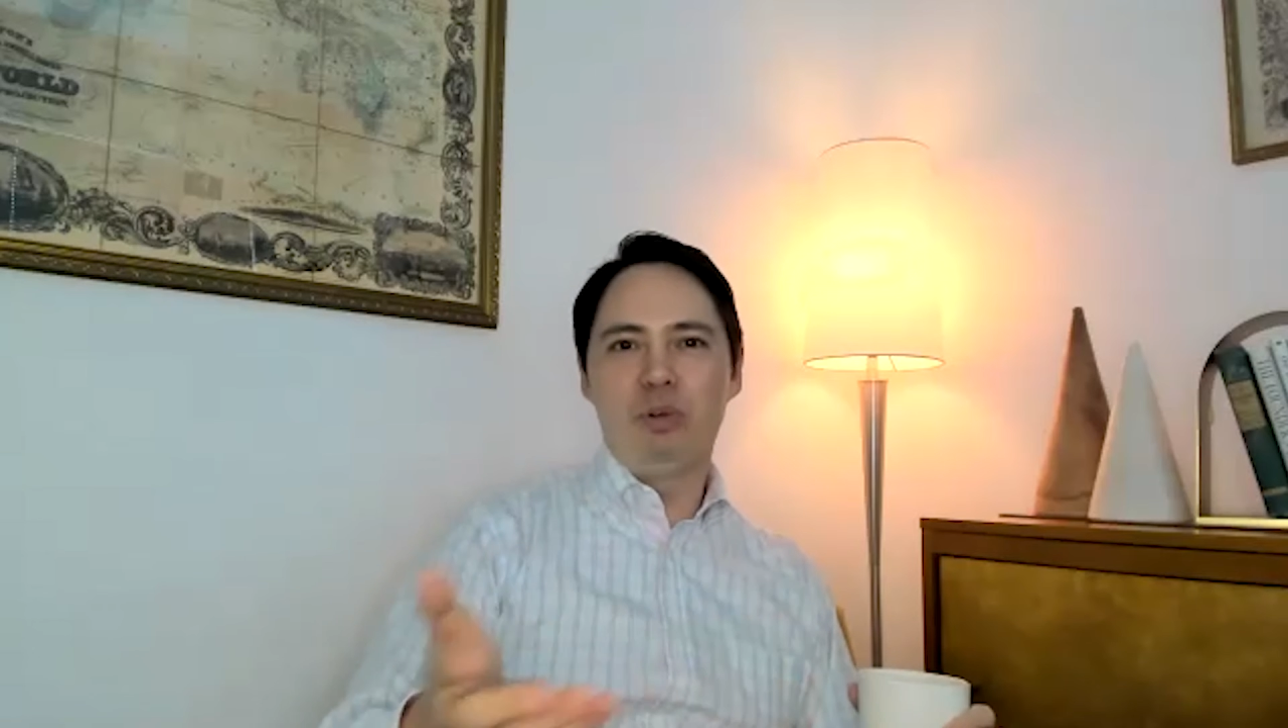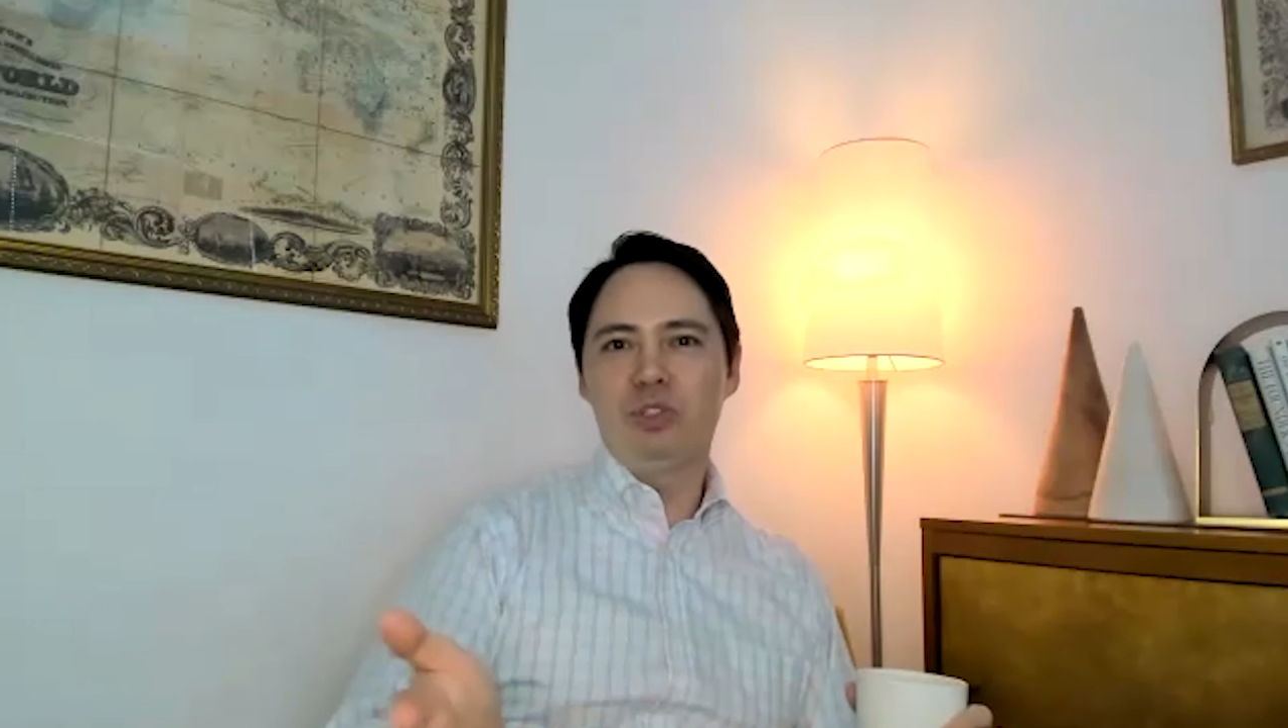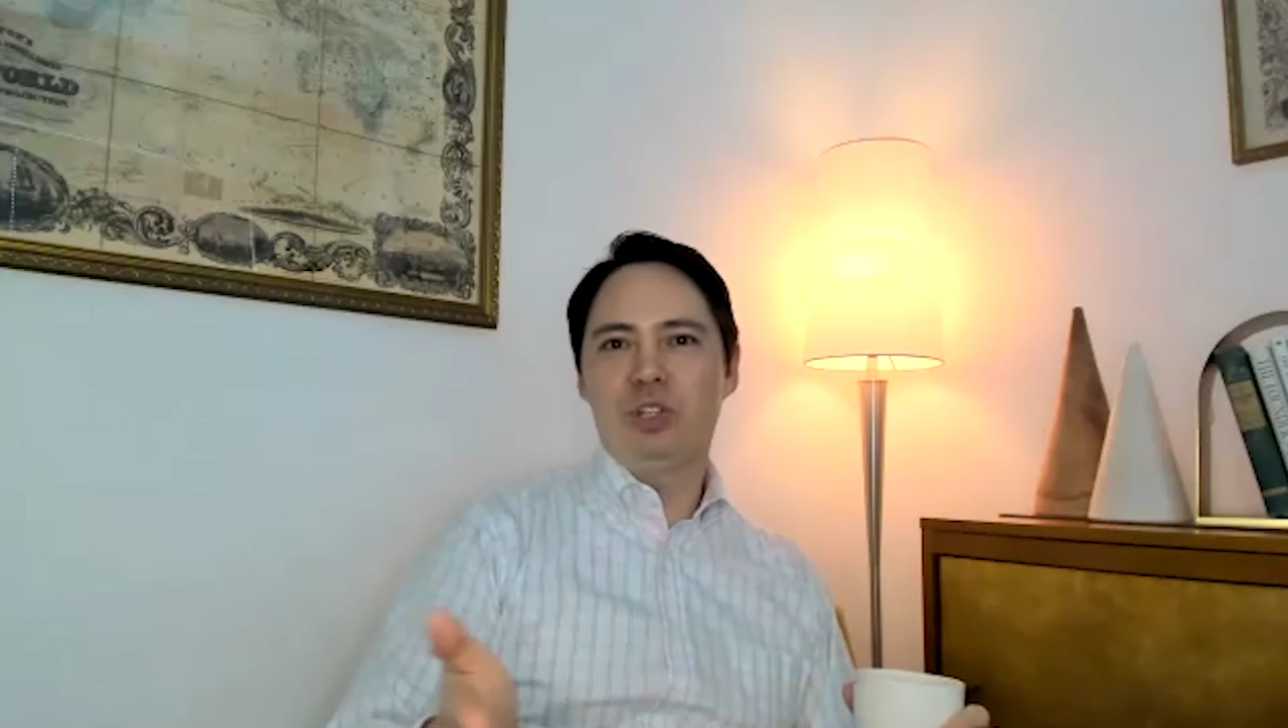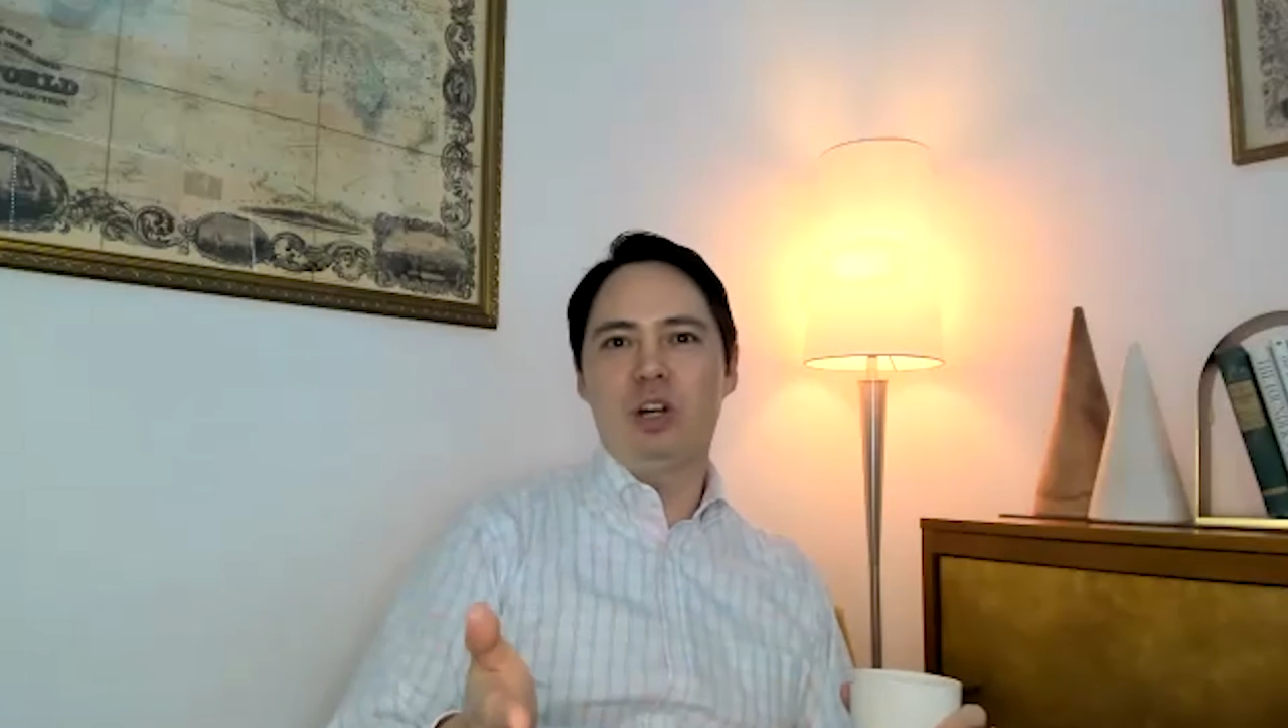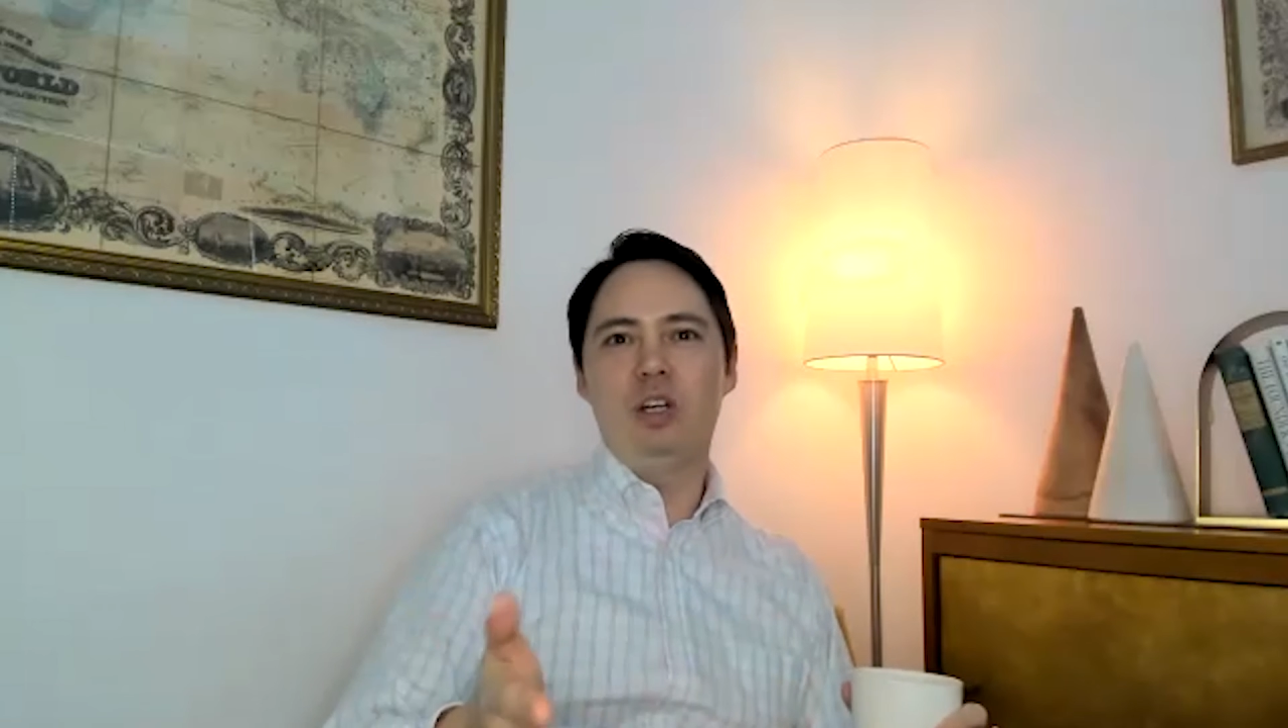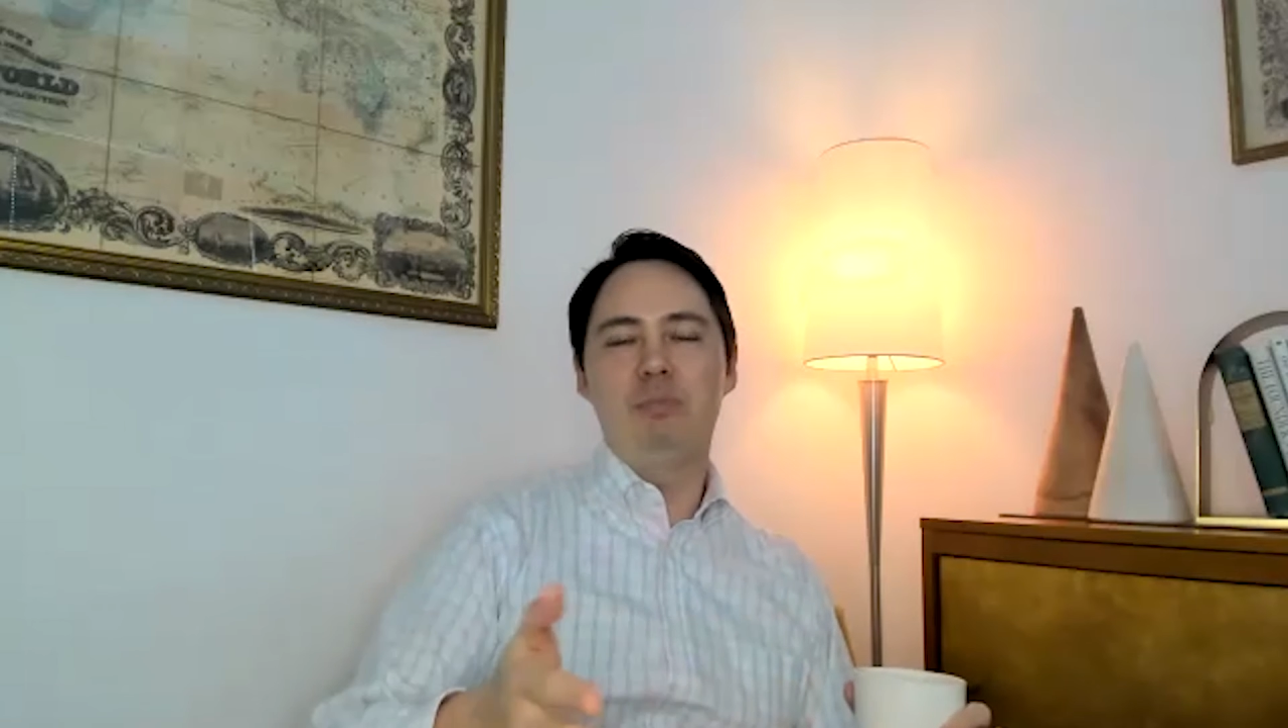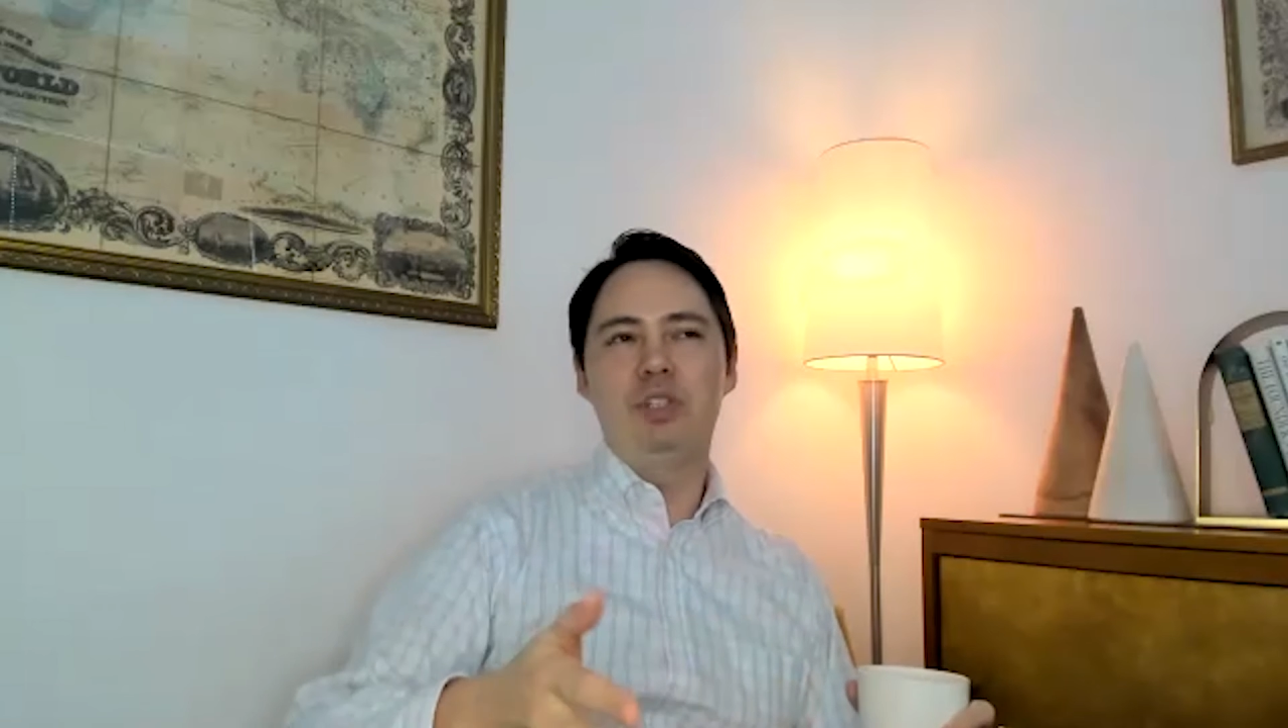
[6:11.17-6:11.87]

of startups